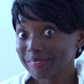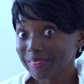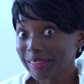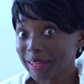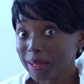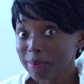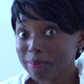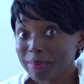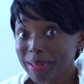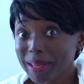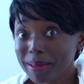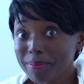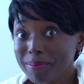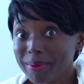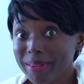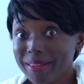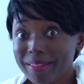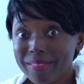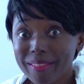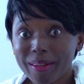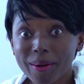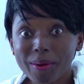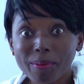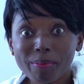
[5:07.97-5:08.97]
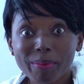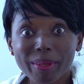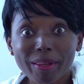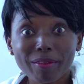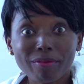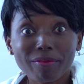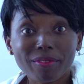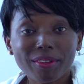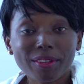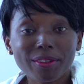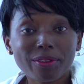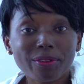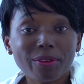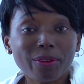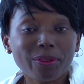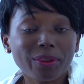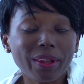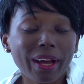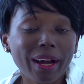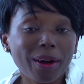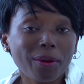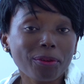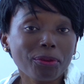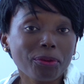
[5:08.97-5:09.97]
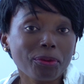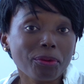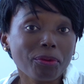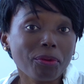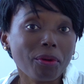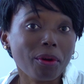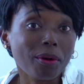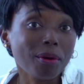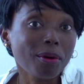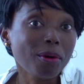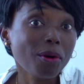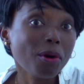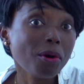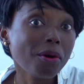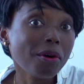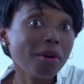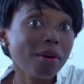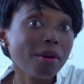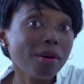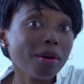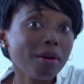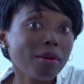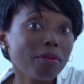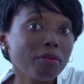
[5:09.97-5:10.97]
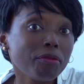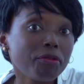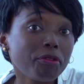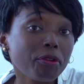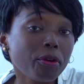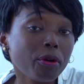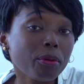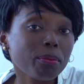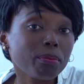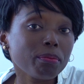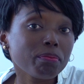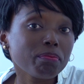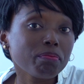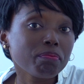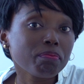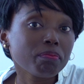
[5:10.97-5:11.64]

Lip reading: time maybe there will be a video on how to grow from